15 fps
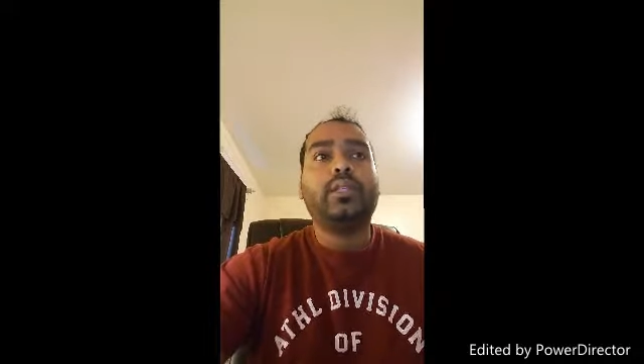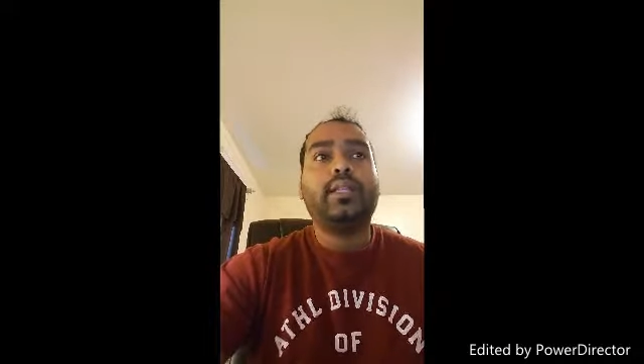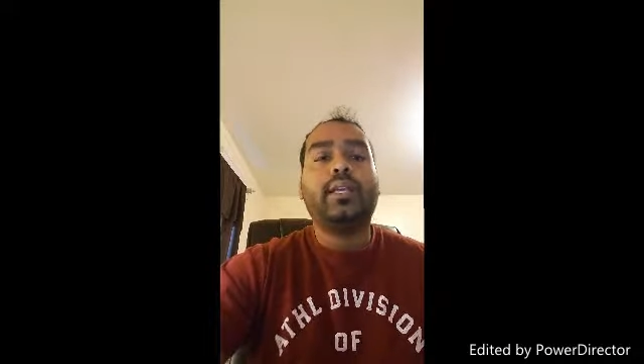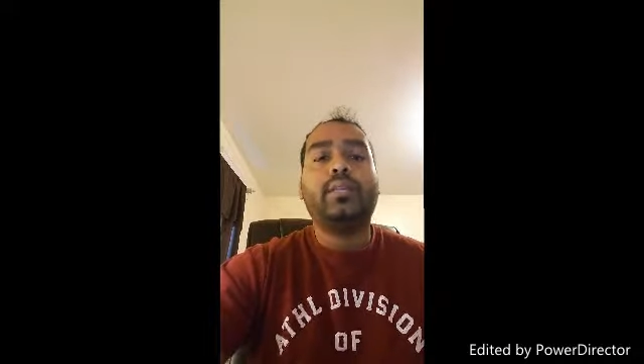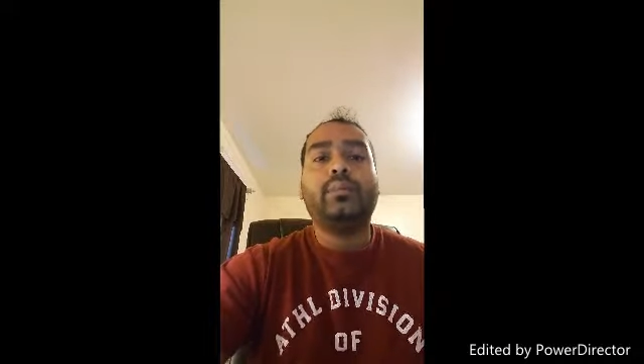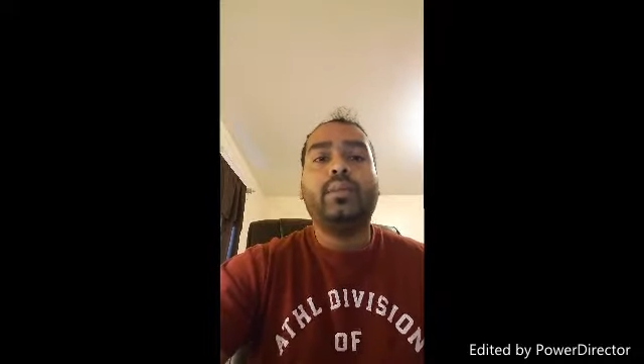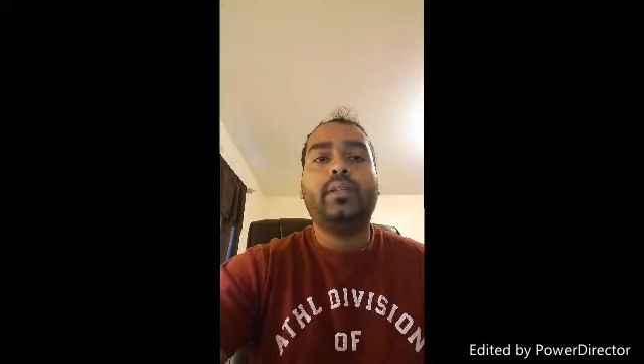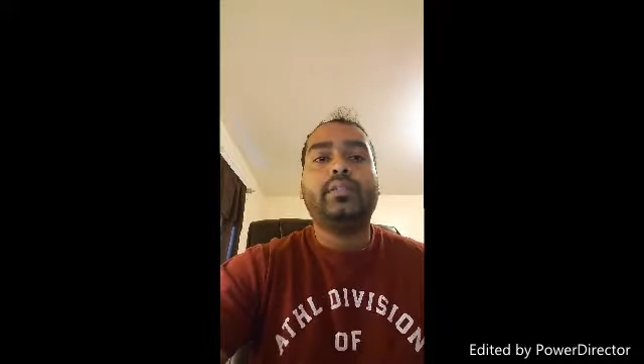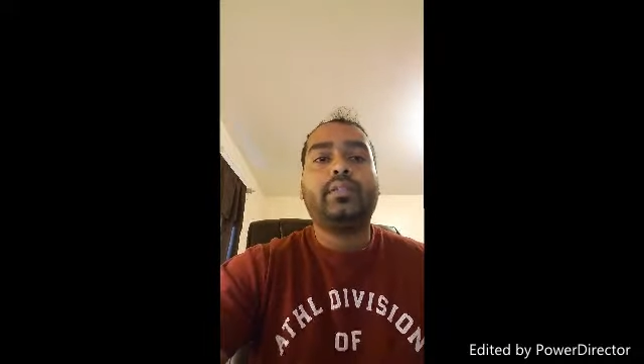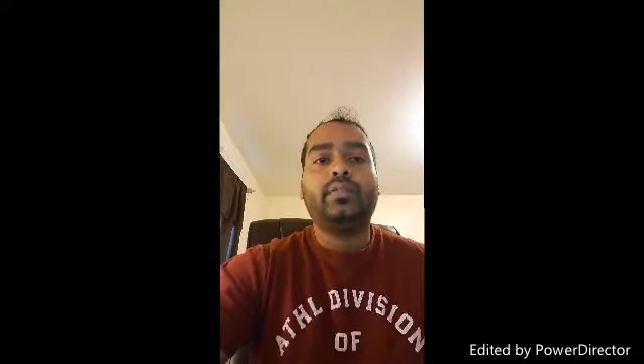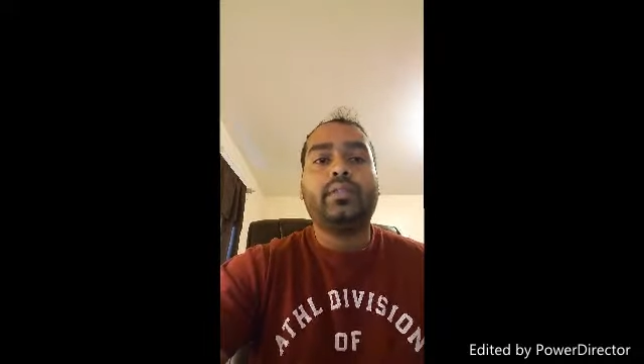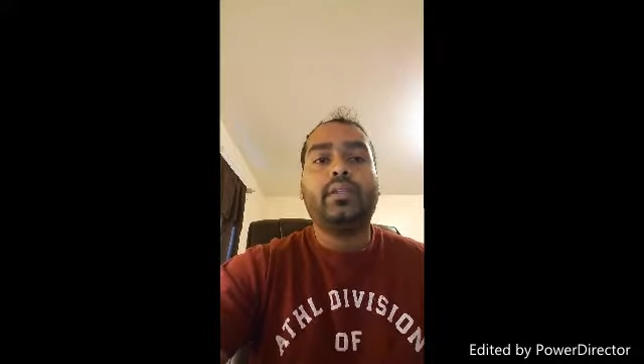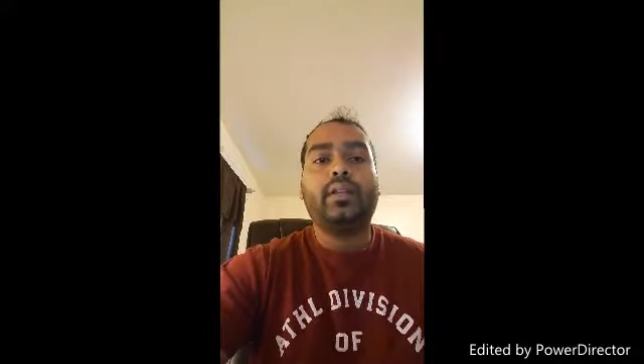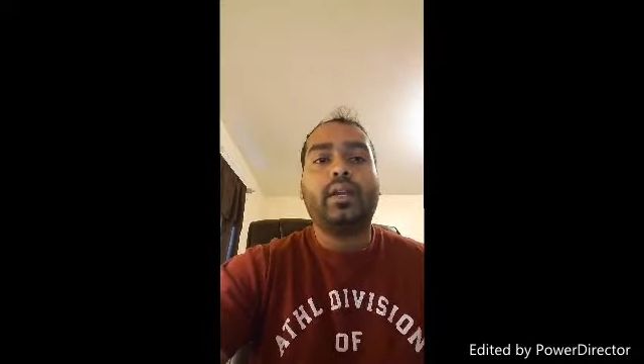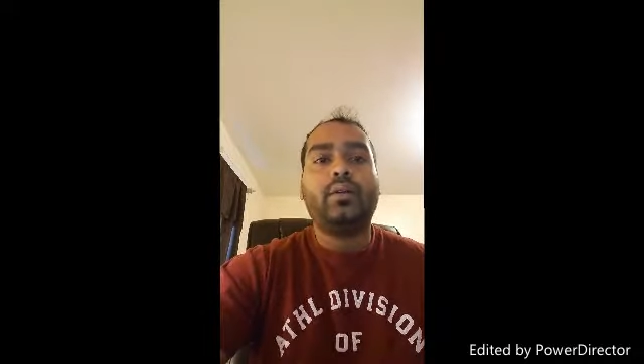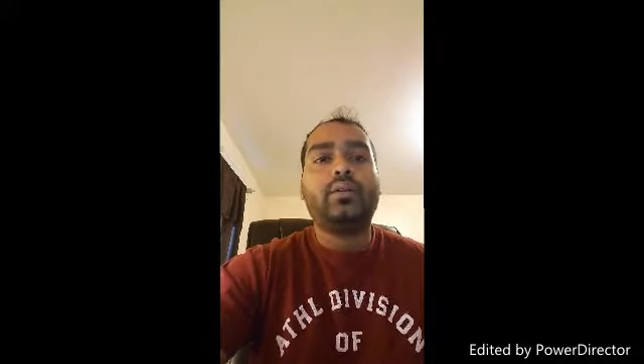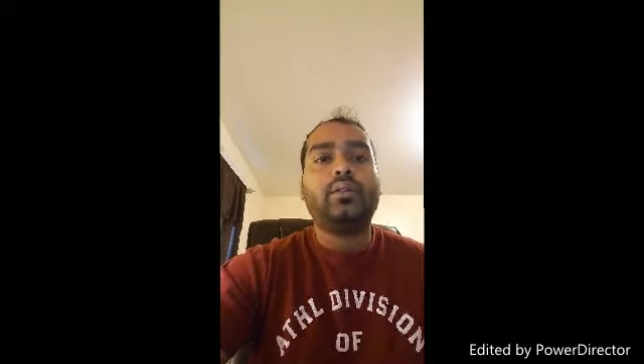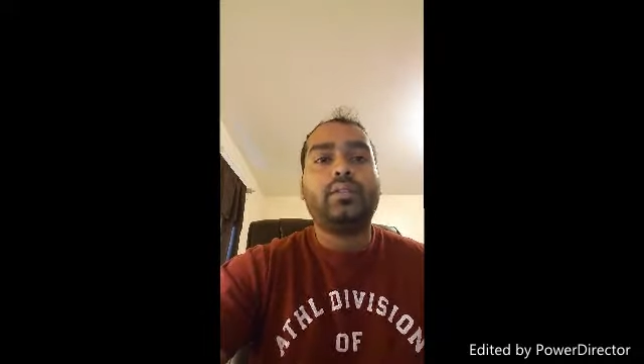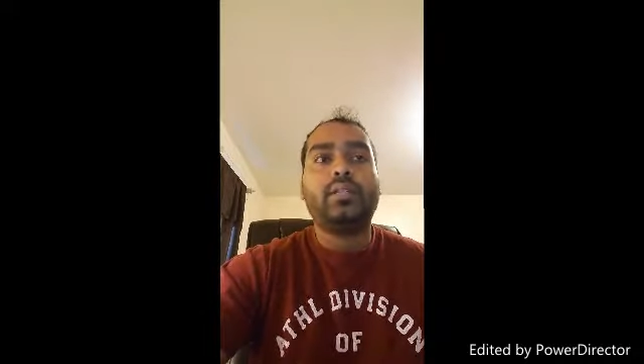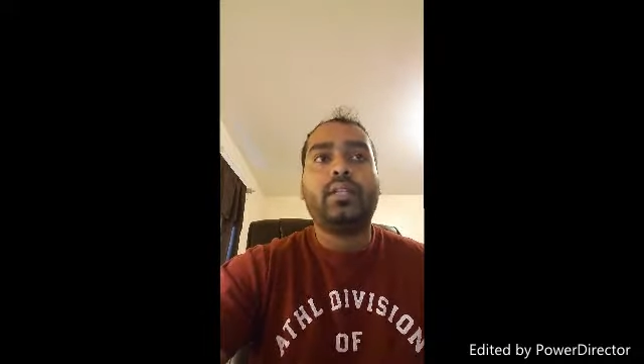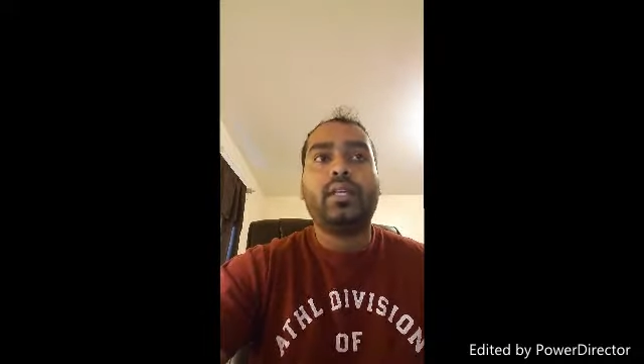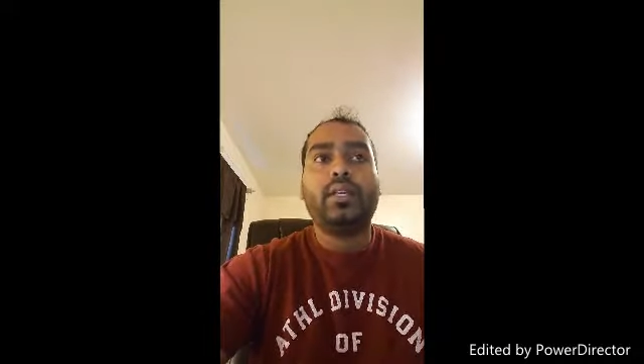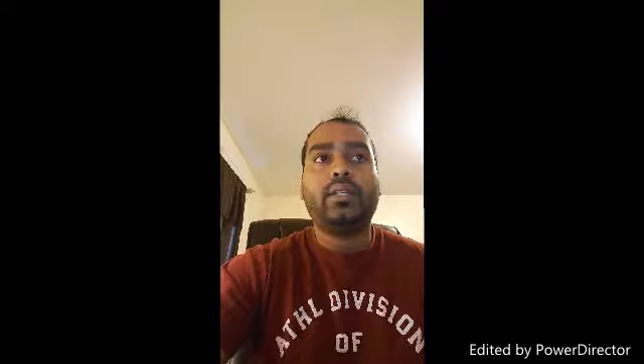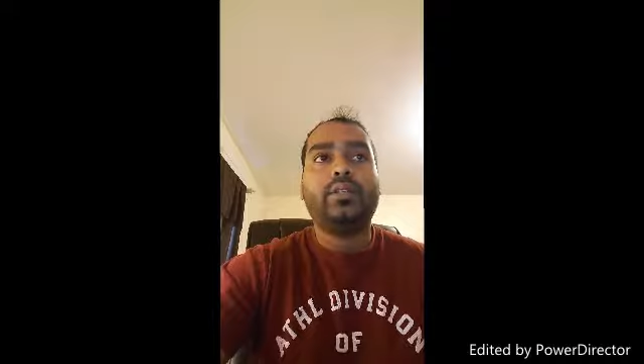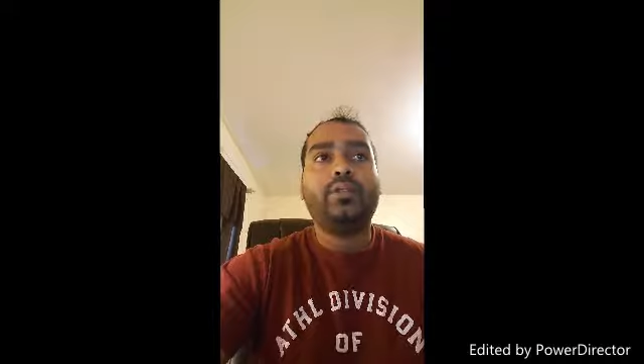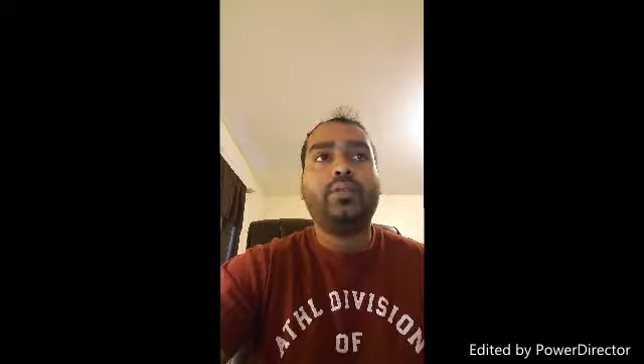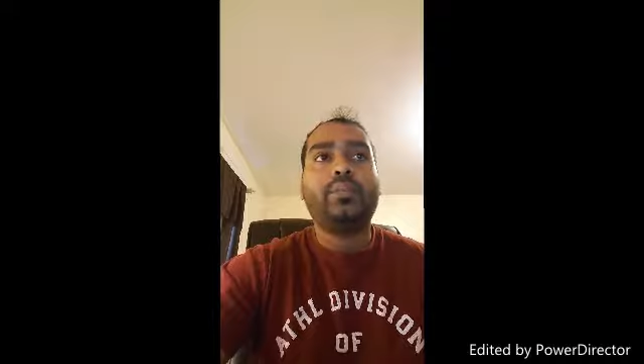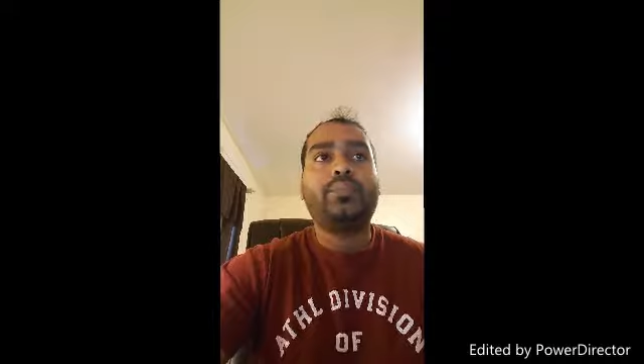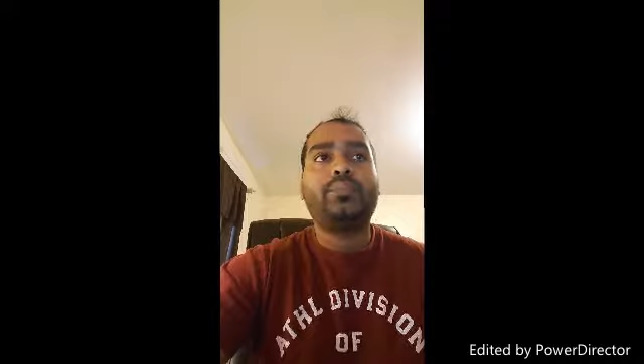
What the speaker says: that best fit our scenario.